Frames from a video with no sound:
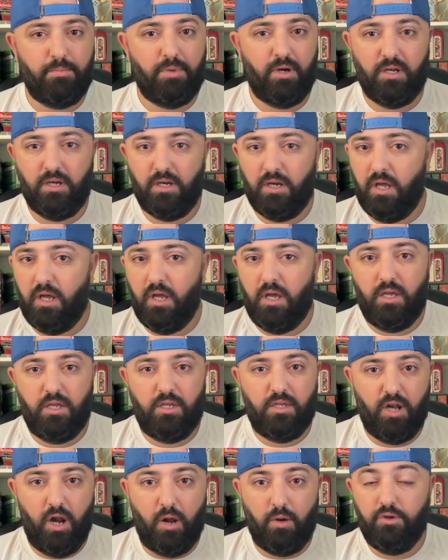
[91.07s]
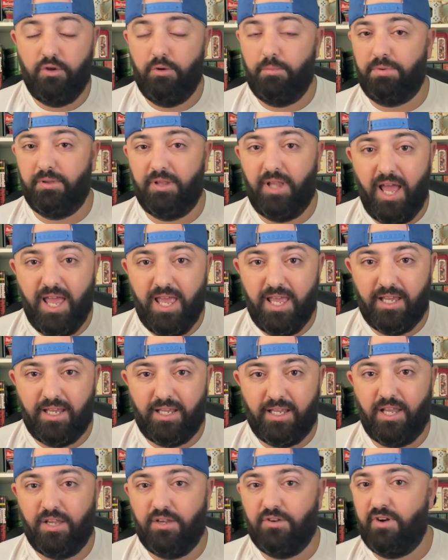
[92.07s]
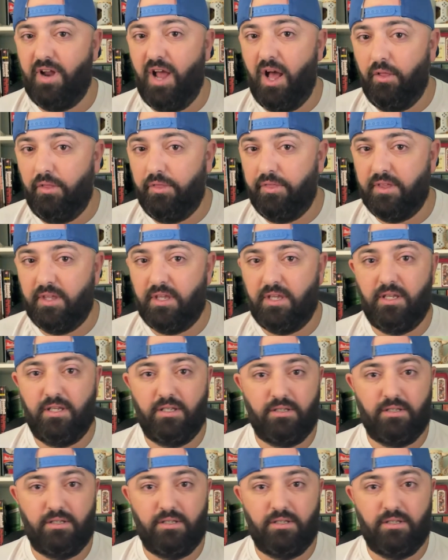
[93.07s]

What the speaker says: but you're playing and you're healthy,